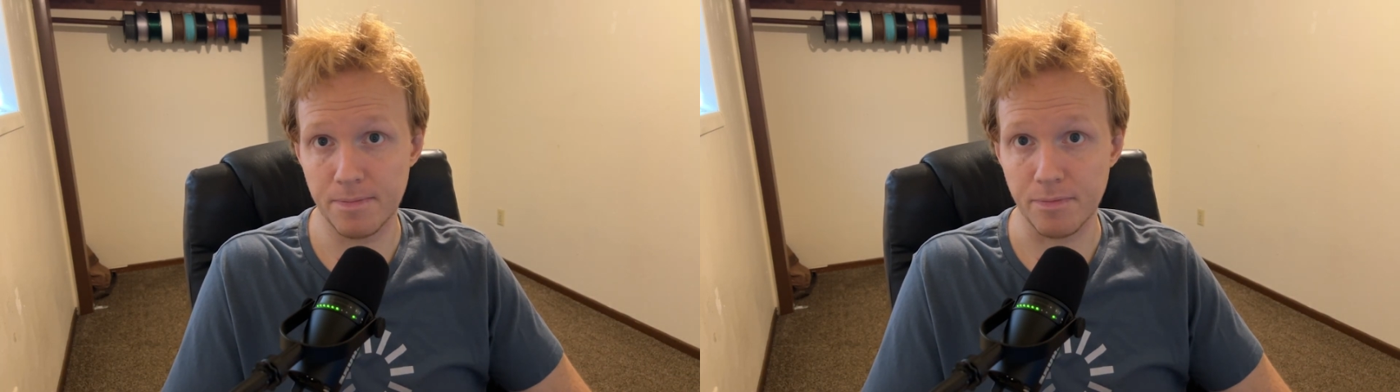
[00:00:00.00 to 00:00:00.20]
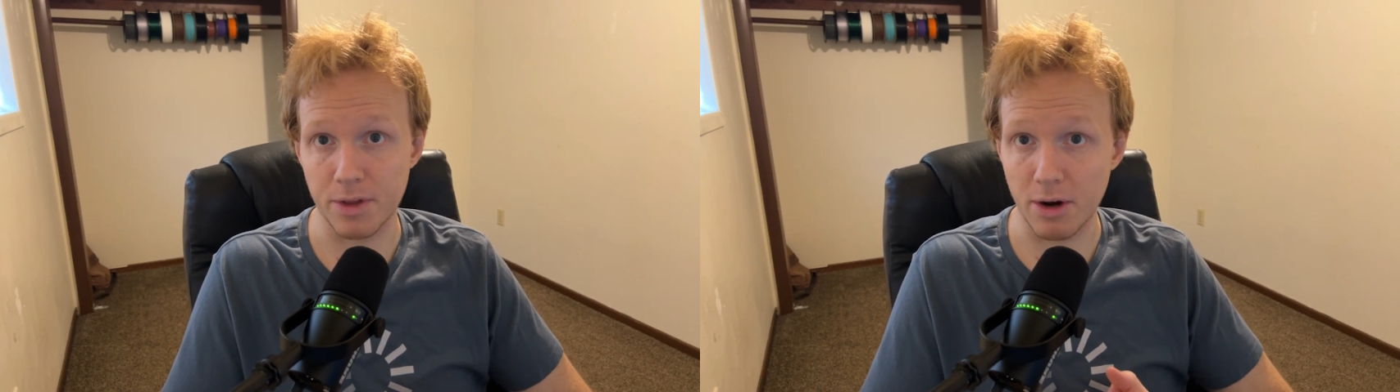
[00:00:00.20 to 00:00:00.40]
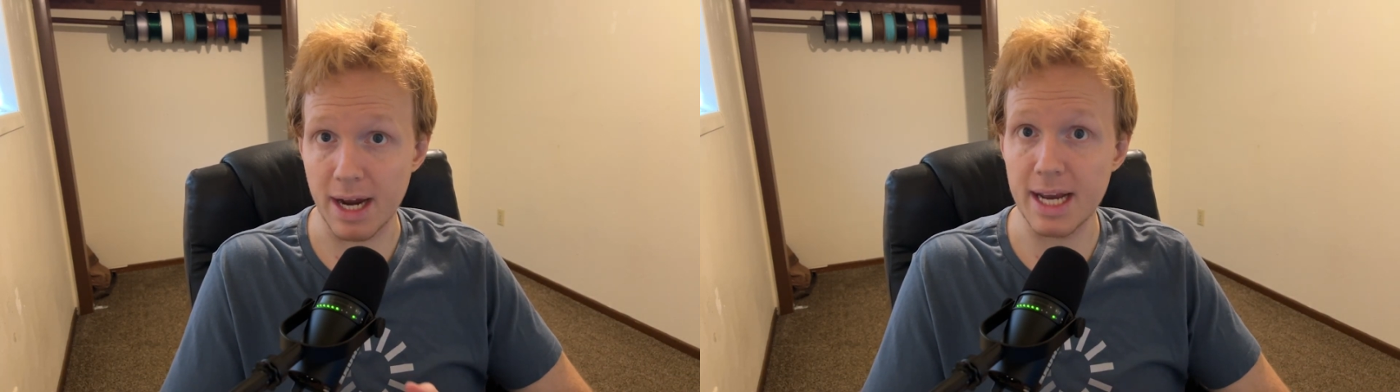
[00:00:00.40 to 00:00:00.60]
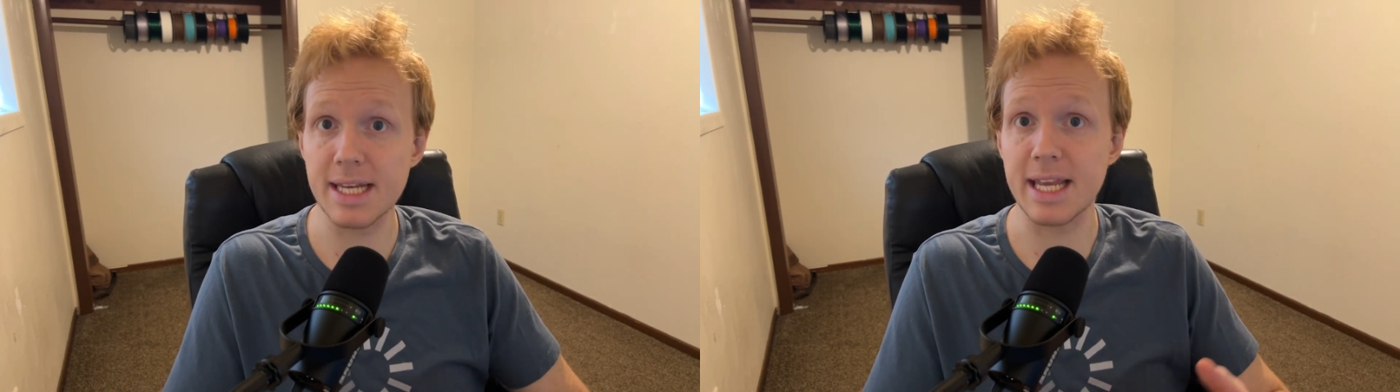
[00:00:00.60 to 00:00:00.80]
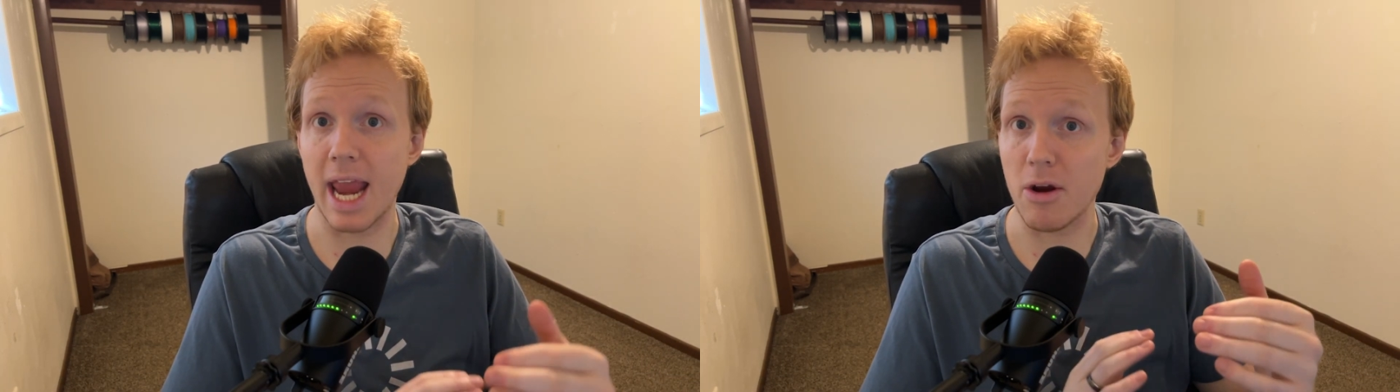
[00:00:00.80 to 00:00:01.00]
There
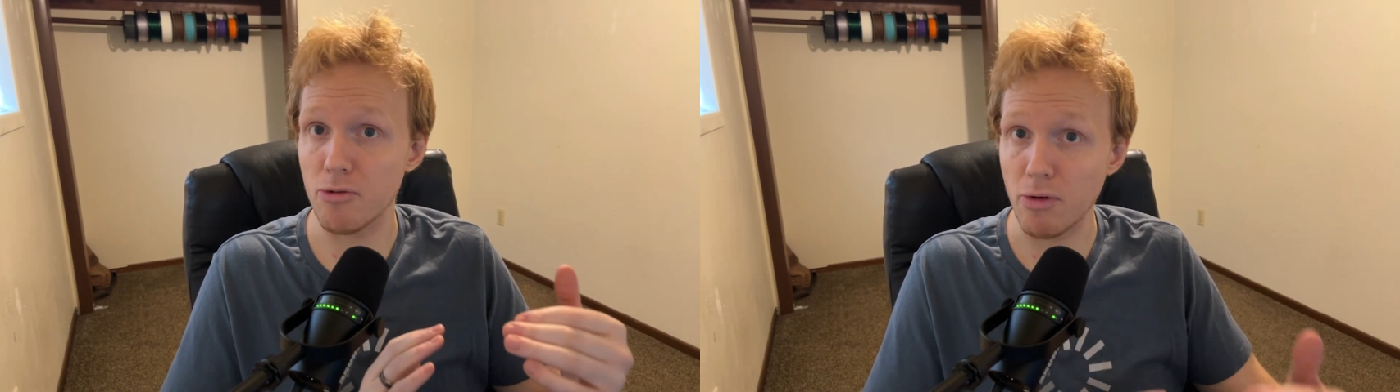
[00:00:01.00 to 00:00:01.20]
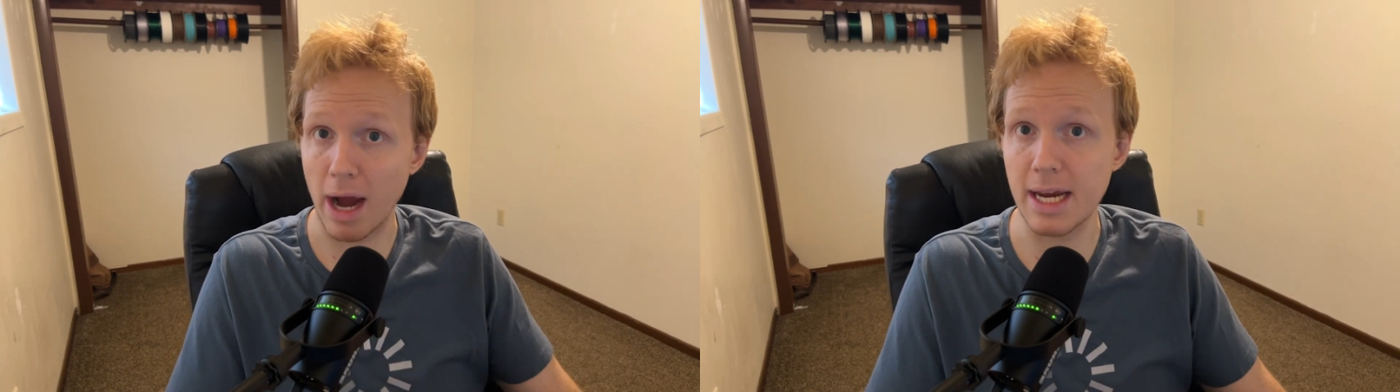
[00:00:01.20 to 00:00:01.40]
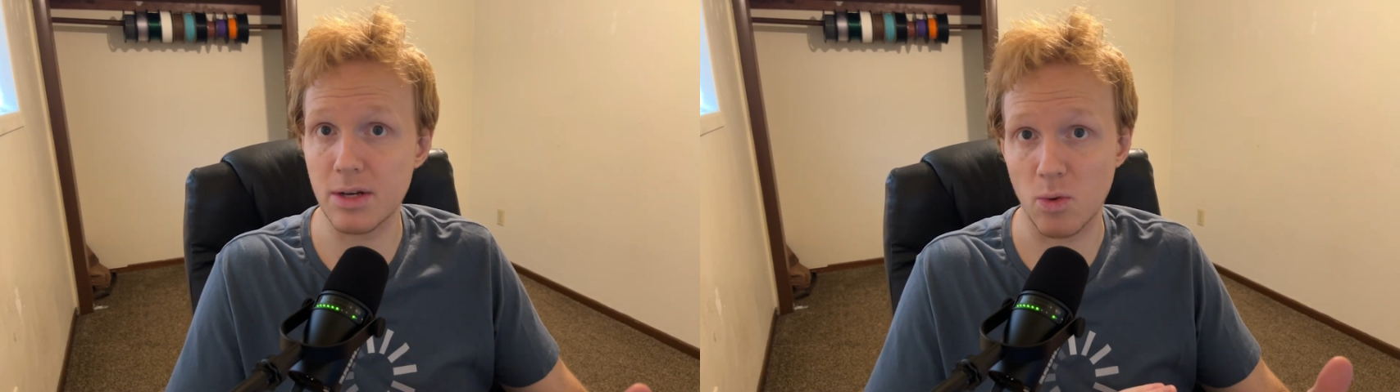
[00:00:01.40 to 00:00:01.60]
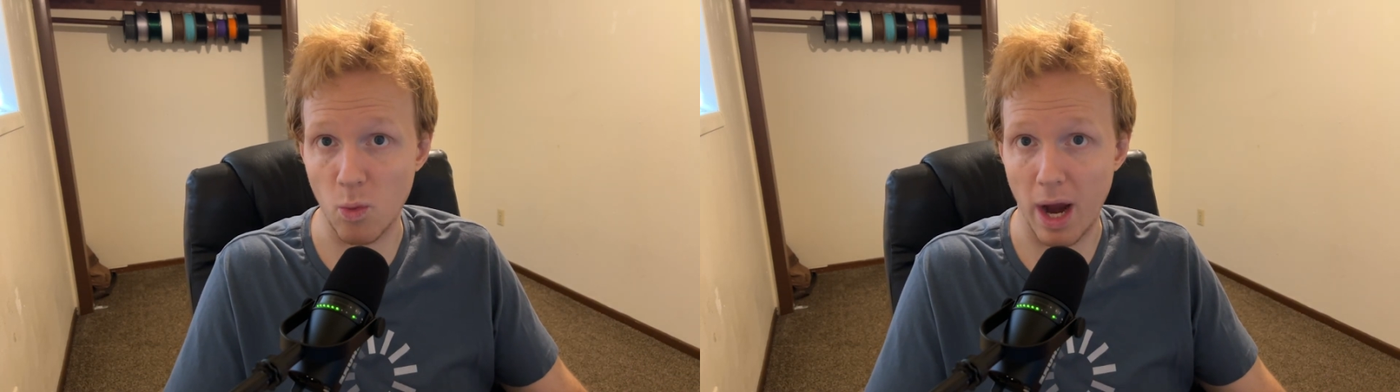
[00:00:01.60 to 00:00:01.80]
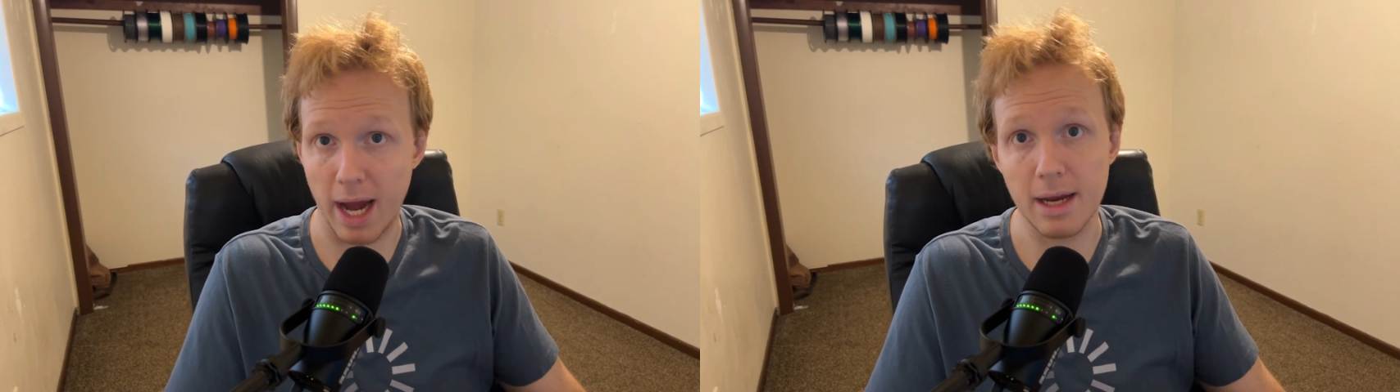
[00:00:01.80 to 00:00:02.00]
is a right
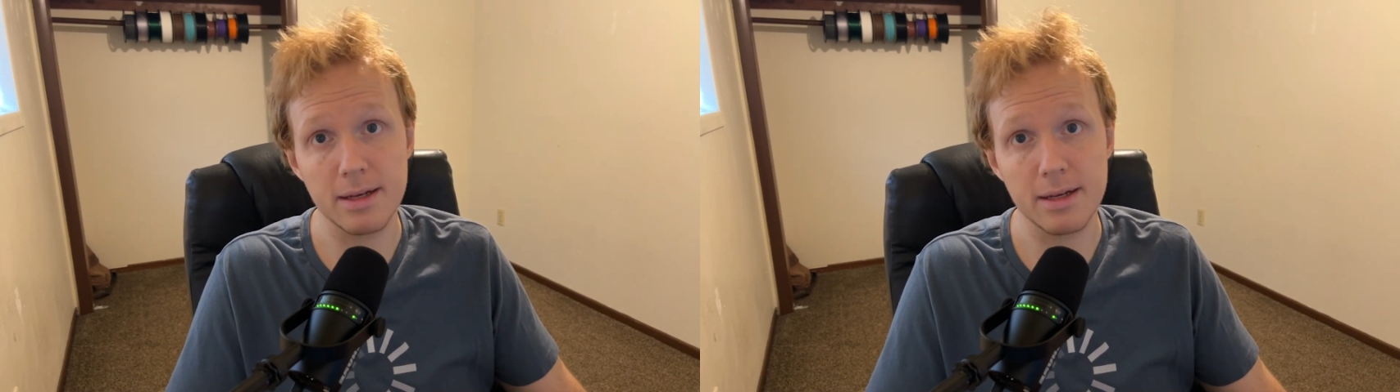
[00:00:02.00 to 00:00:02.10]
way,